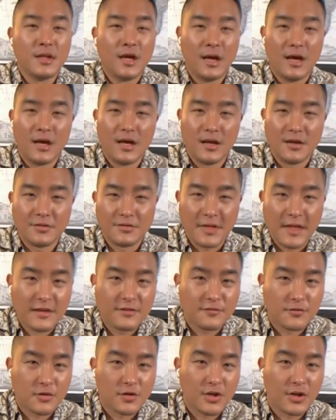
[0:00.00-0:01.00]
Uh,
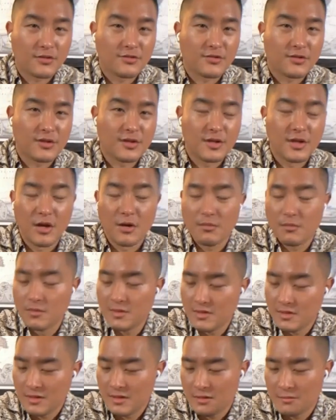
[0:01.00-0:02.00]
thanks for just, you know,
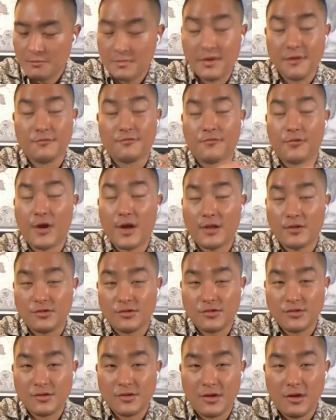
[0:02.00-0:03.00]
being friends.
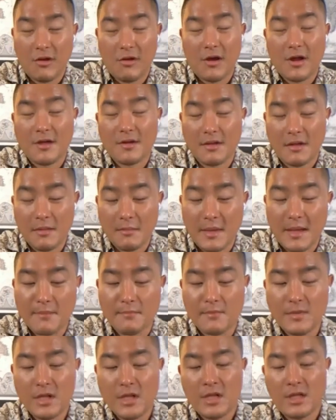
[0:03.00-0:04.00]
All right? Amen.
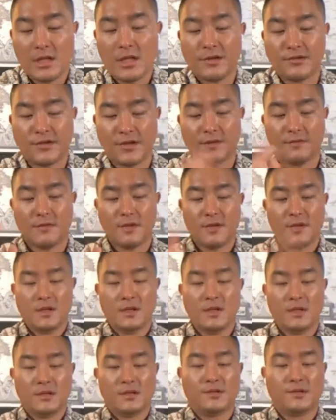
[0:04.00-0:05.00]
Listen,
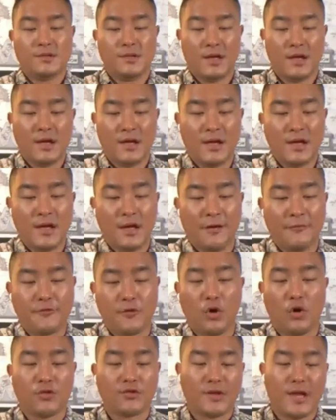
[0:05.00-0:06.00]
uh, of
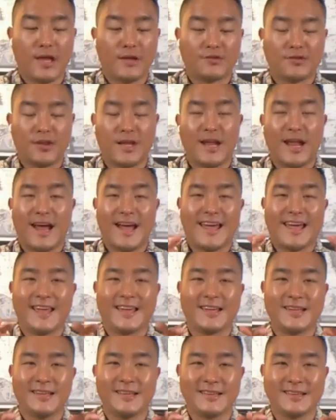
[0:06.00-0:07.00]
course, I said
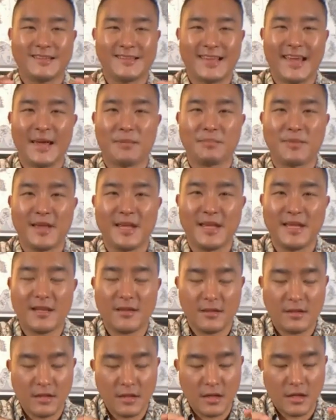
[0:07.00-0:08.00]
I typed
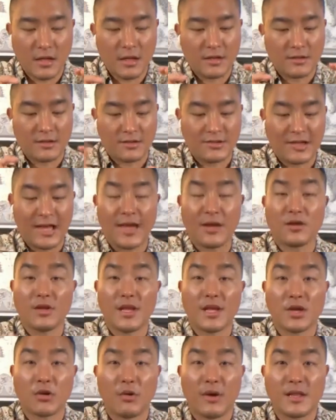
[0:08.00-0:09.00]
in uh, the title
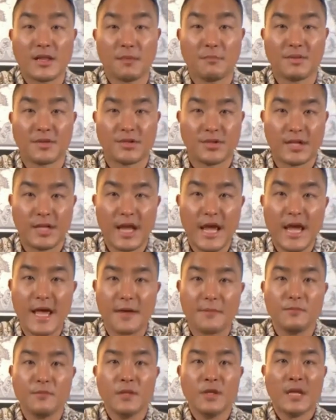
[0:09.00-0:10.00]
incorrectly, but
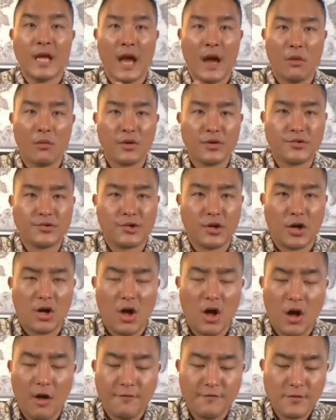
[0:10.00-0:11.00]
today I want to start
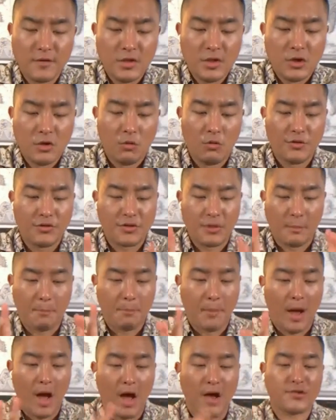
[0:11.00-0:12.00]
off with the
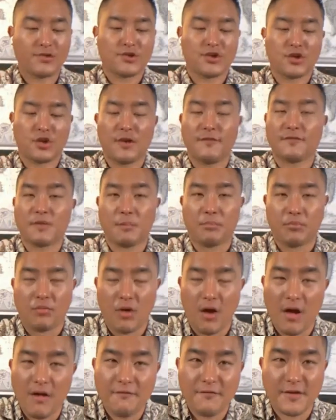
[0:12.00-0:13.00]
posture of the
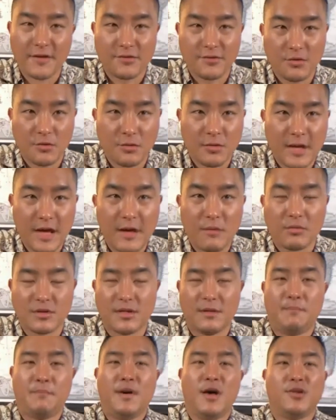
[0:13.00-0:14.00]
prophet, okay, with
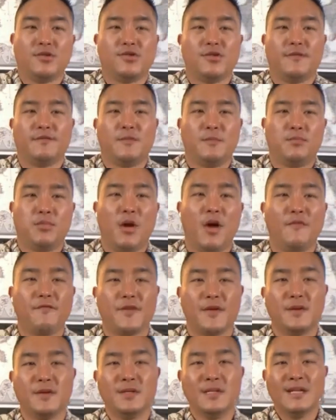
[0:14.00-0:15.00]
the posture of the
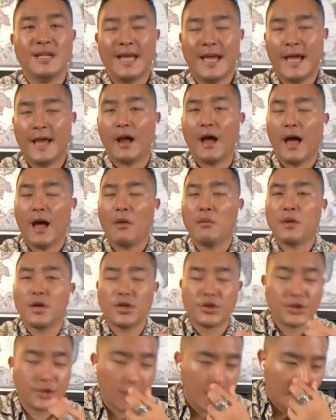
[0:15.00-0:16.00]
prophet. And I, I want
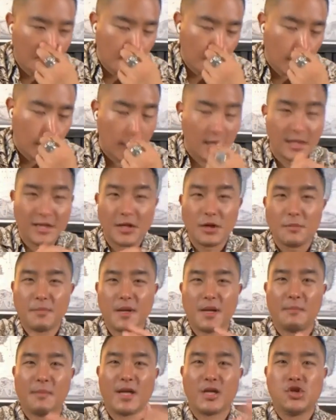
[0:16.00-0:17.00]
to share uh, a little
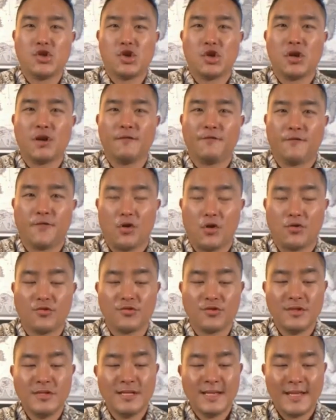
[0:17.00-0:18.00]
bit of my journey
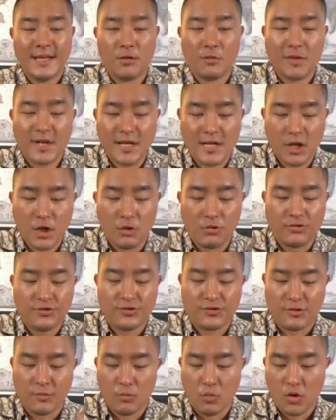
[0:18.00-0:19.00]
first, and then we're going to go
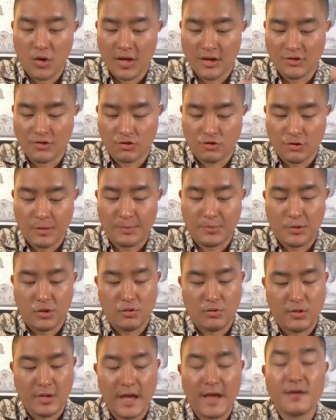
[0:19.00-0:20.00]
into some word and
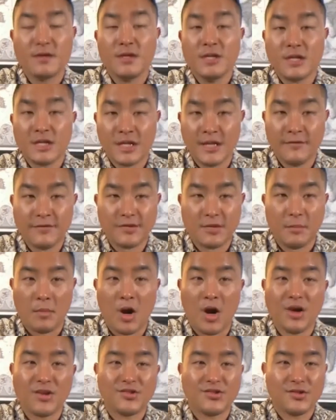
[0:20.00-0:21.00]
scripture, okay? Give us some
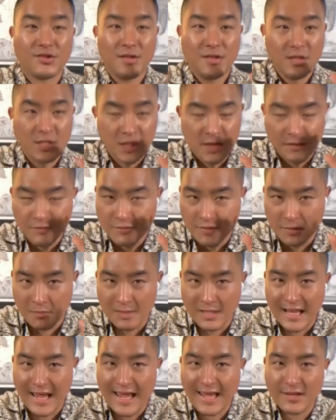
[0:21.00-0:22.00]
hearts, give us some
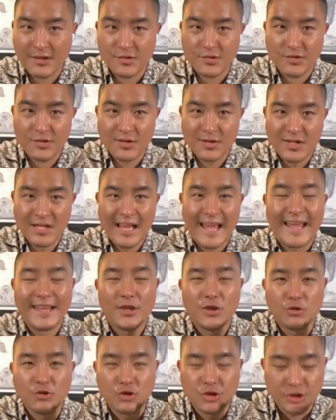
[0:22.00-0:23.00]
likes,
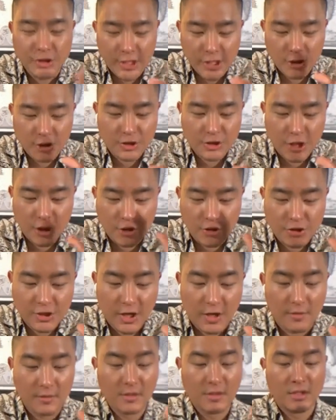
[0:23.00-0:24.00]
and do share, share,
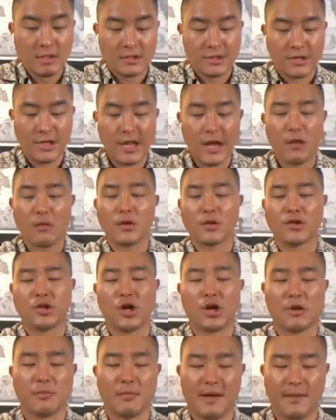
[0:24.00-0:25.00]
share. Today I want to
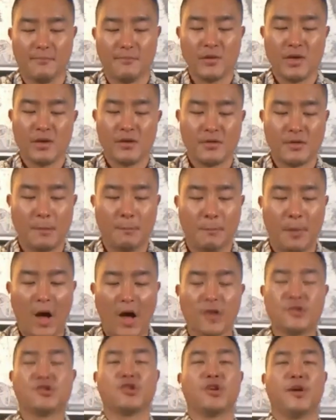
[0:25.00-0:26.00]
talk about the
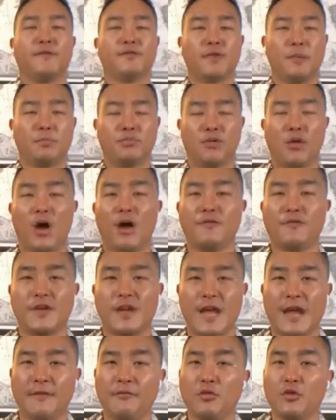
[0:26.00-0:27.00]
posture of the
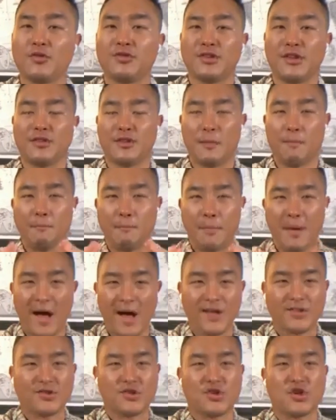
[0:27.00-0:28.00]
prophet. Everyone say the
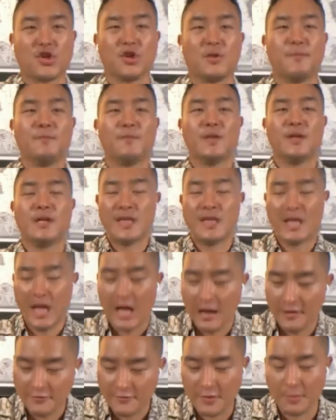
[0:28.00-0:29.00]
posture
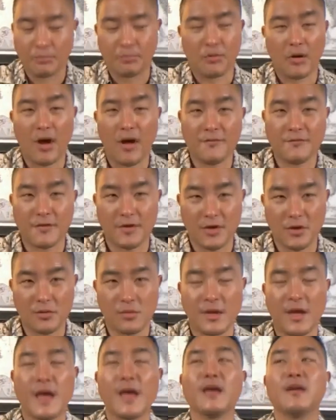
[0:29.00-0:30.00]
of the prophet,
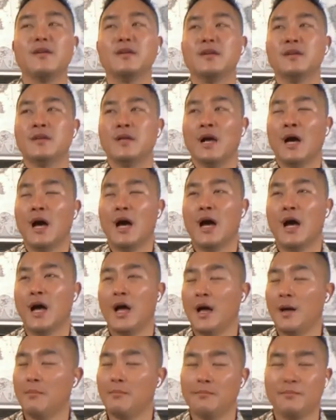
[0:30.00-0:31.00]
okay?
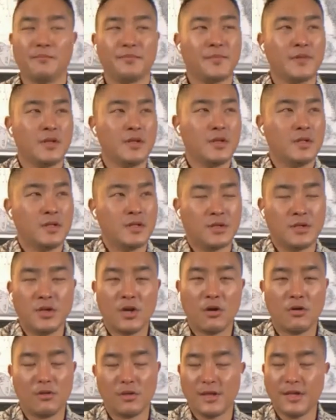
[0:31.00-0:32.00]
Um, you
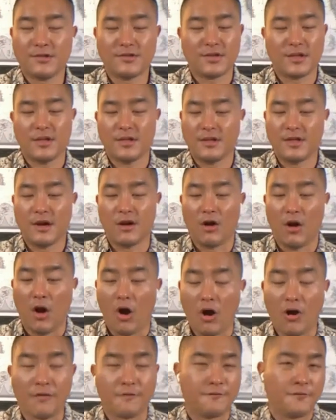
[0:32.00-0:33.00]
know, listen, there
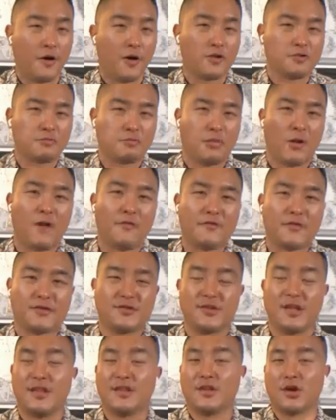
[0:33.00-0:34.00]
are false
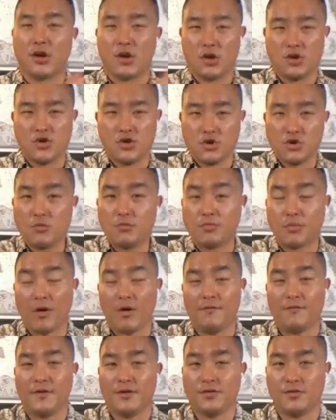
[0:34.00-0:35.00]
prophets and there are true
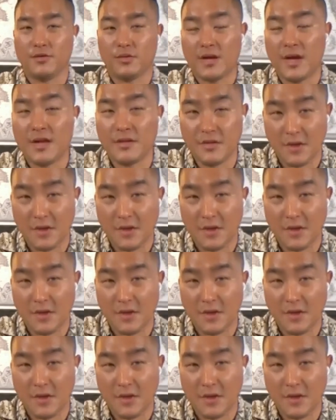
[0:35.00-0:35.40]
prophets, okay?